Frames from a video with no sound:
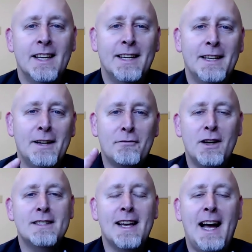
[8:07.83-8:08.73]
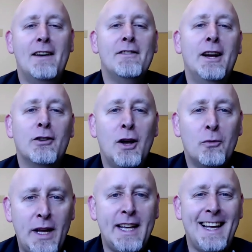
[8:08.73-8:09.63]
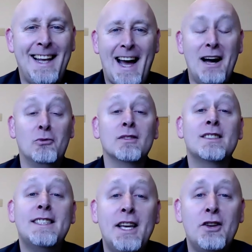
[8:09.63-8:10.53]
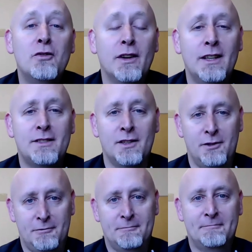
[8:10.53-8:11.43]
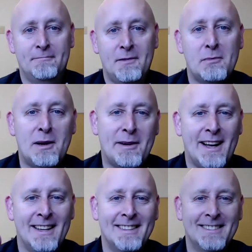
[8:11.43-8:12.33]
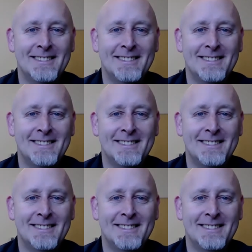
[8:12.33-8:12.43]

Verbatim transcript: Friends, have a great week, and I will see you very soon. Bye-bye.